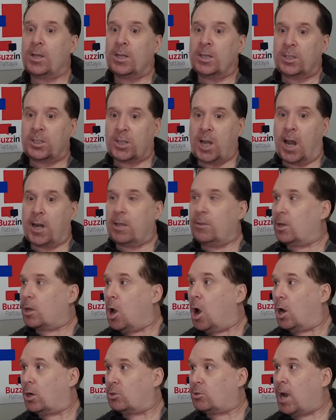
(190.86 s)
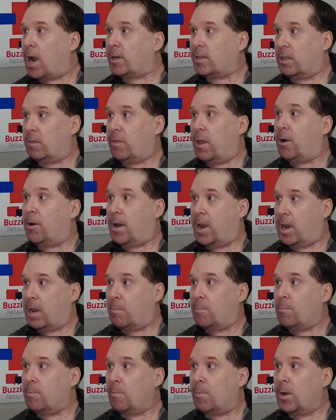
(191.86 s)
signing the contract in their
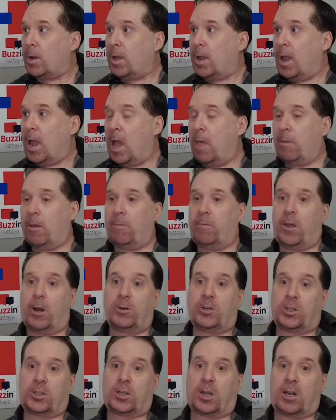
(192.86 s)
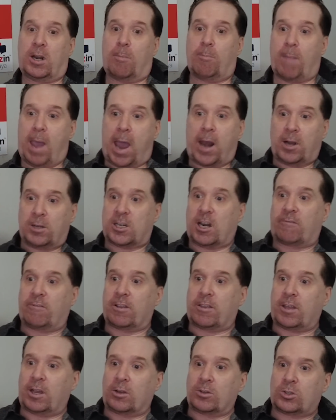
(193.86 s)
name, and then they're just going to manage
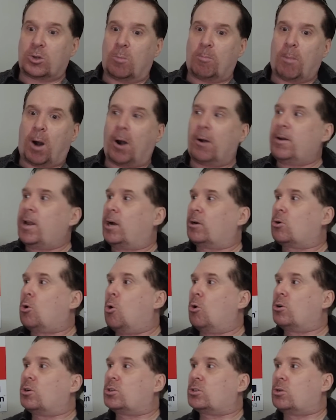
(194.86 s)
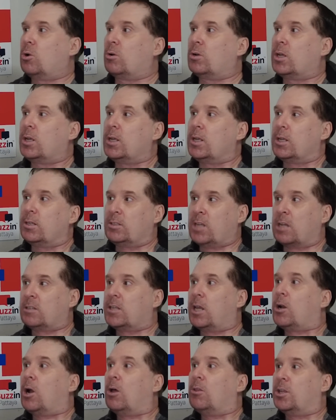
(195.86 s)
everything. So Martin at Cornerstone
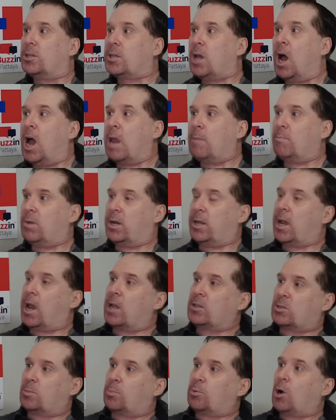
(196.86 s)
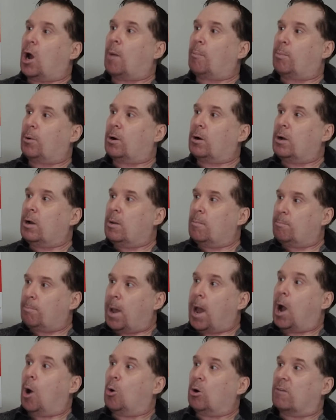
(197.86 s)
does that all the time, but he has a proper
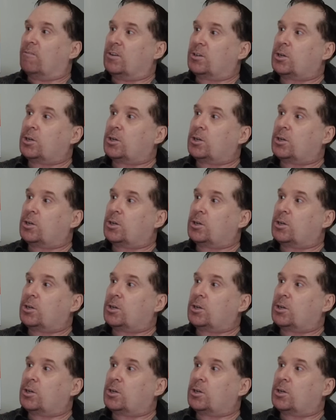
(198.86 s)
power of